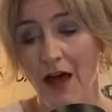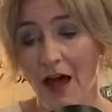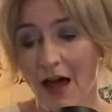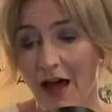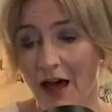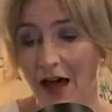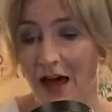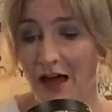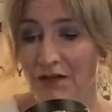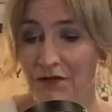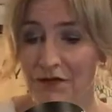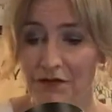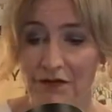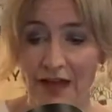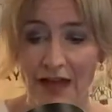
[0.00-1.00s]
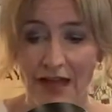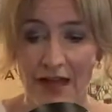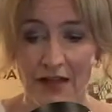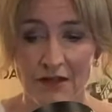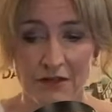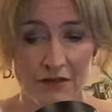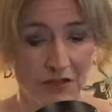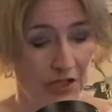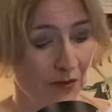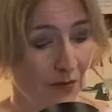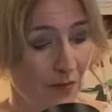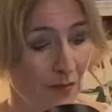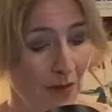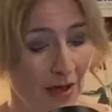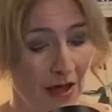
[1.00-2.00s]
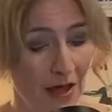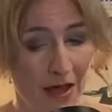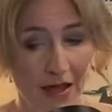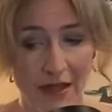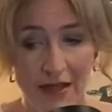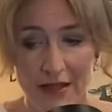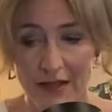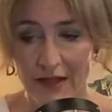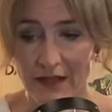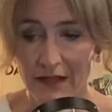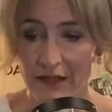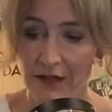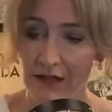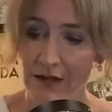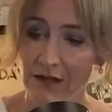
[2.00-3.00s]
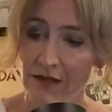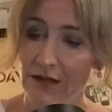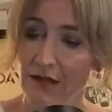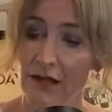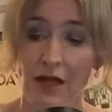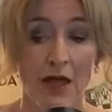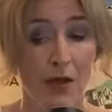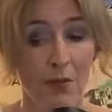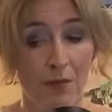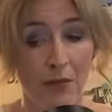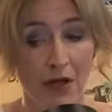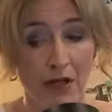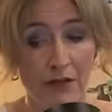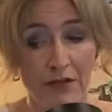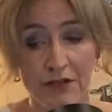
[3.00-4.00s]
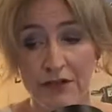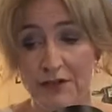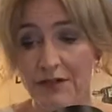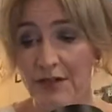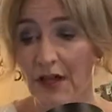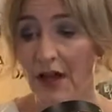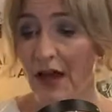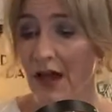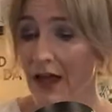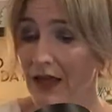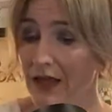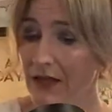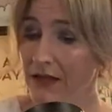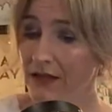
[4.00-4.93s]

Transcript: I found in my mother's eyes.